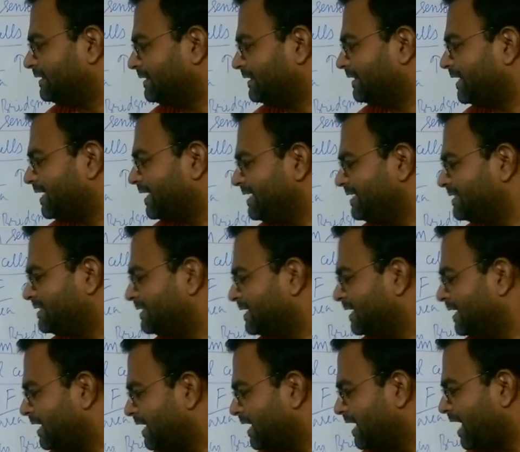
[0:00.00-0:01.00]
That is,
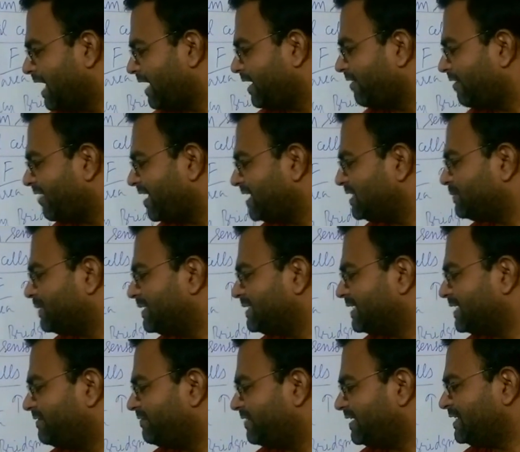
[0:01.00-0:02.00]
an arrangement
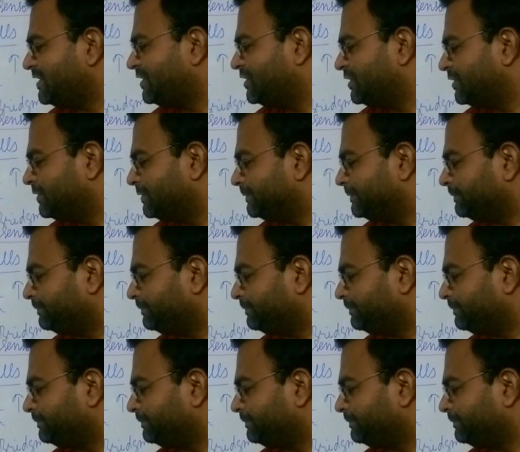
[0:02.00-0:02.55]
in which